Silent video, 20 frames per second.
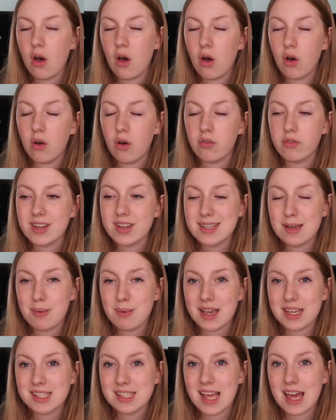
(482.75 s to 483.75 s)
of
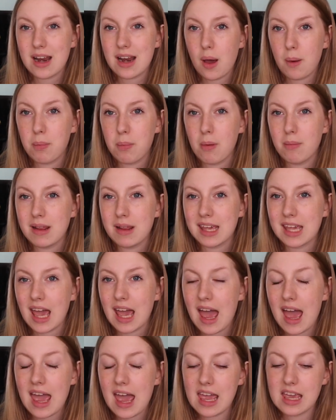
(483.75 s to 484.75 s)
Tippex, then I'll probably
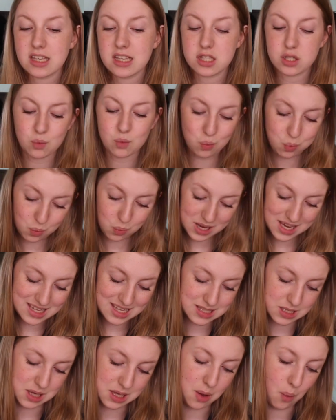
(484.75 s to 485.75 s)
get a
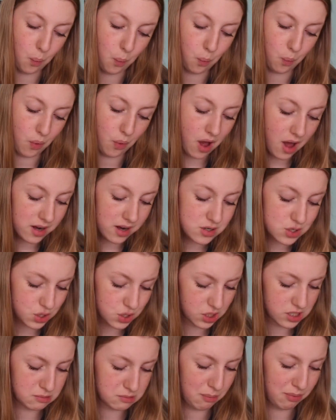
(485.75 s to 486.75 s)
squeezy one
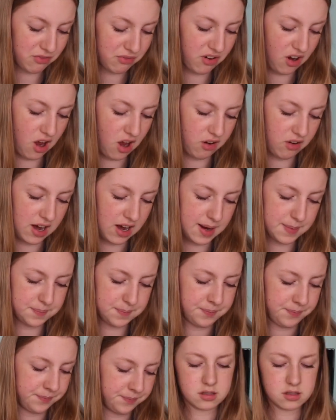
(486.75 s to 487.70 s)
just because I prefer it.